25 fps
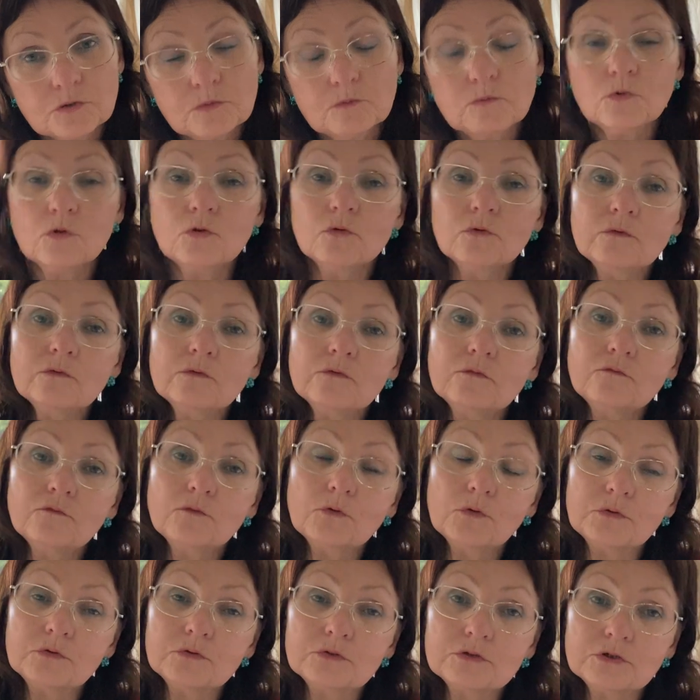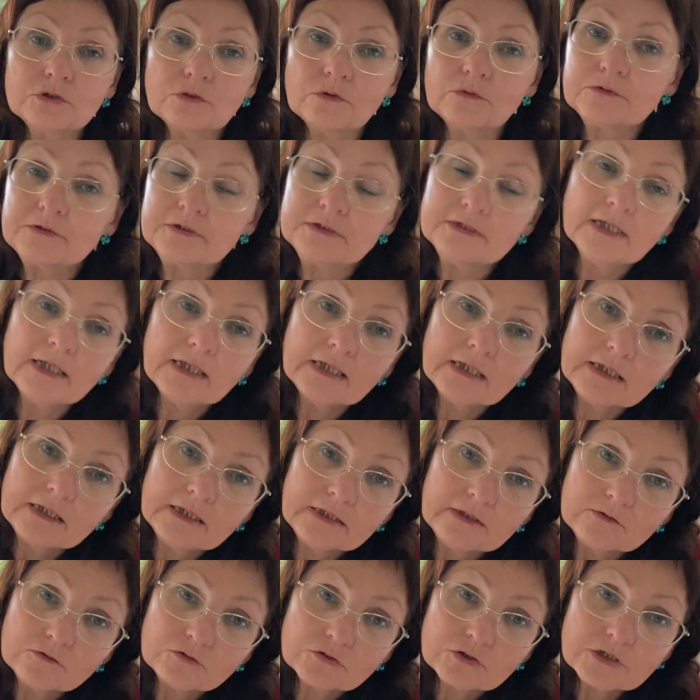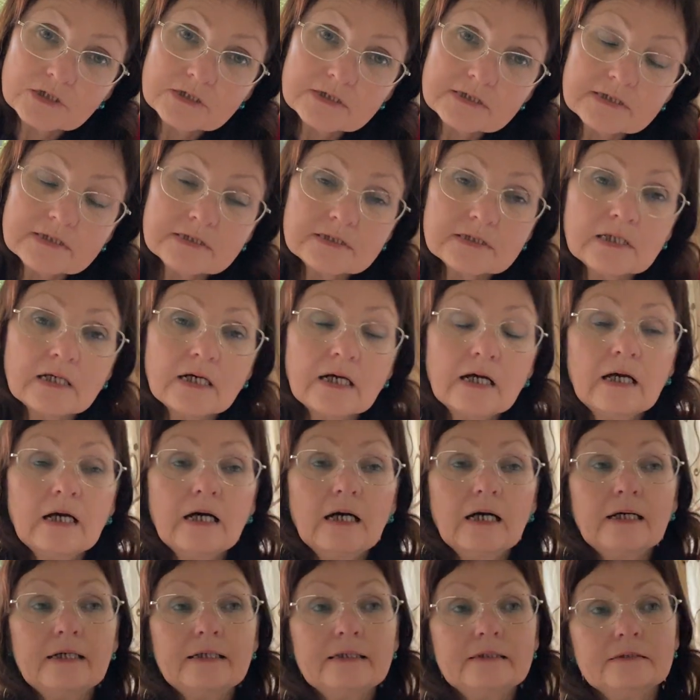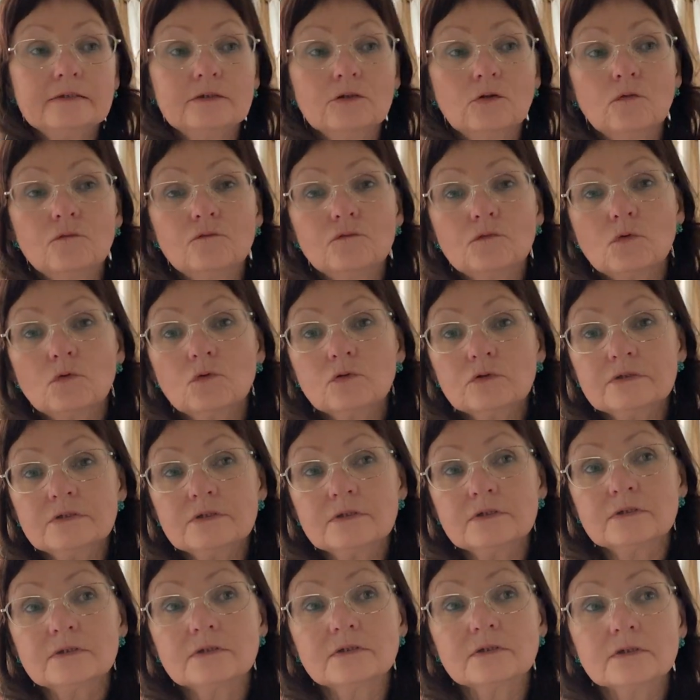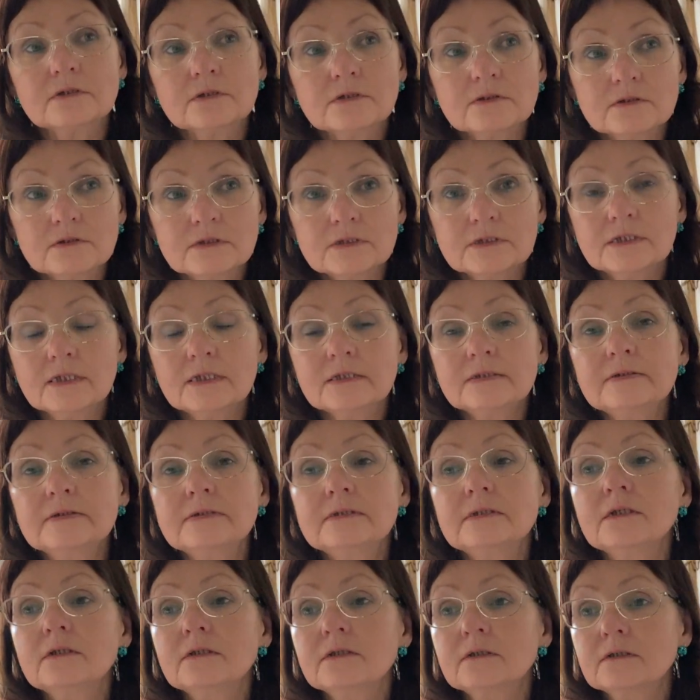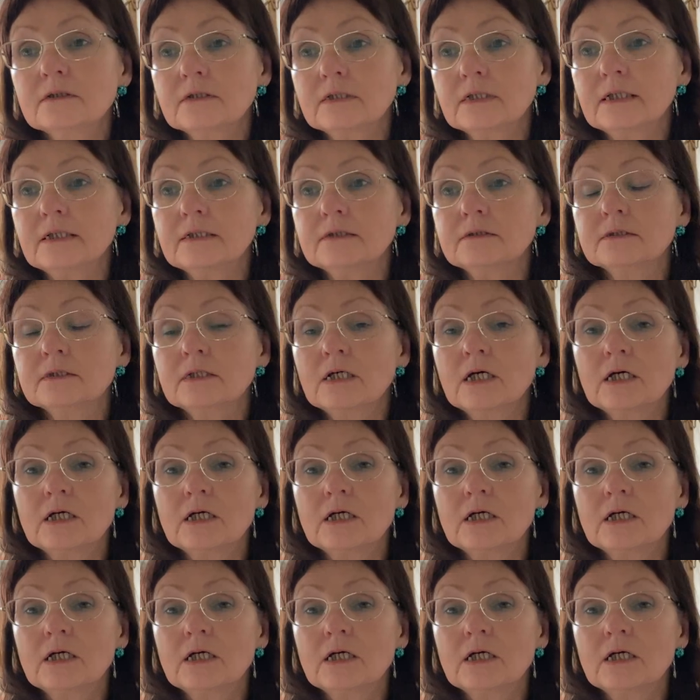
more focused on their interests, and of course sensing can